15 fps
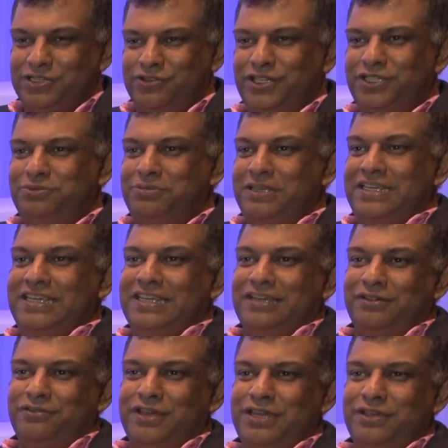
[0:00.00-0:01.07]
Great to be here.
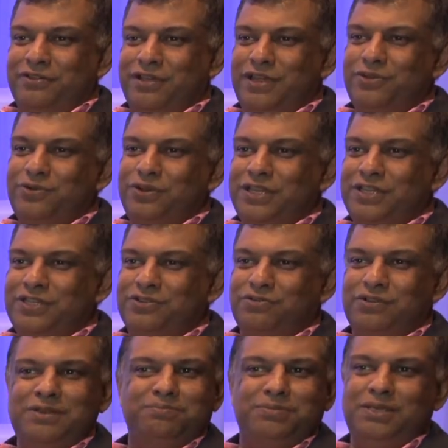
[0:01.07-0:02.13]
Great audience,
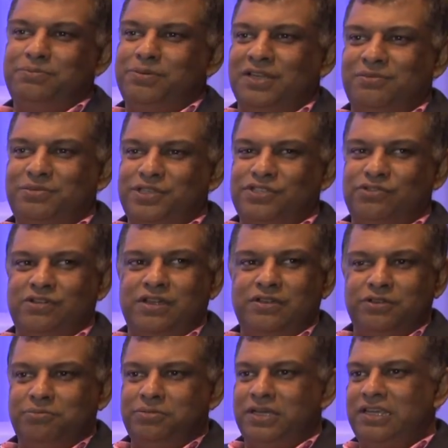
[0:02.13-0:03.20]
great people. I've been
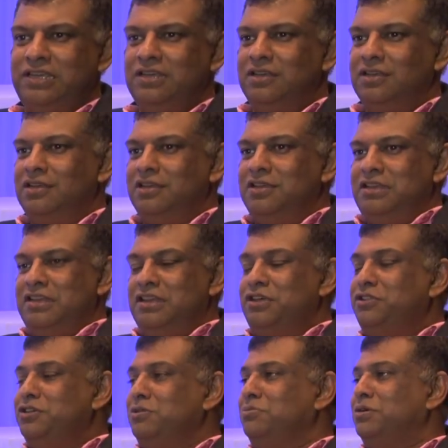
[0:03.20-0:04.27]
surrounded by
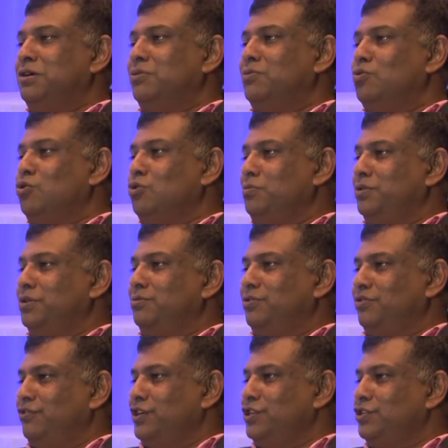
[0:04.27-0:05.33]
nothing but warmth and
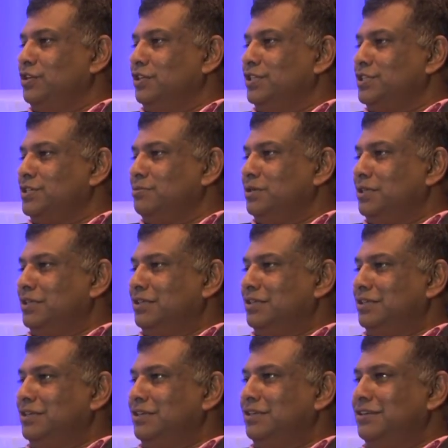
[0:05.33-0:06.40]
professionalism, and
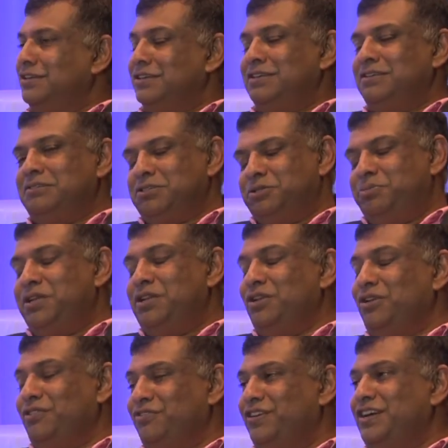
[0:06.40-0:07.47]
it's been a
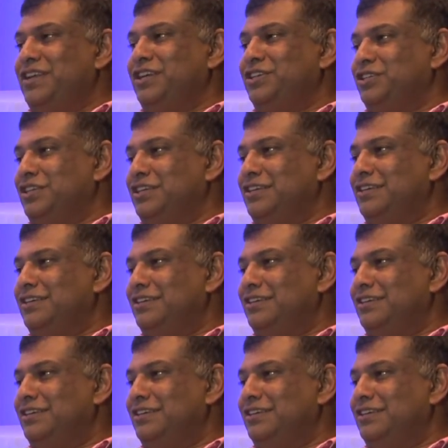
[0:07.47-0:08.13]
lot of fun, actually.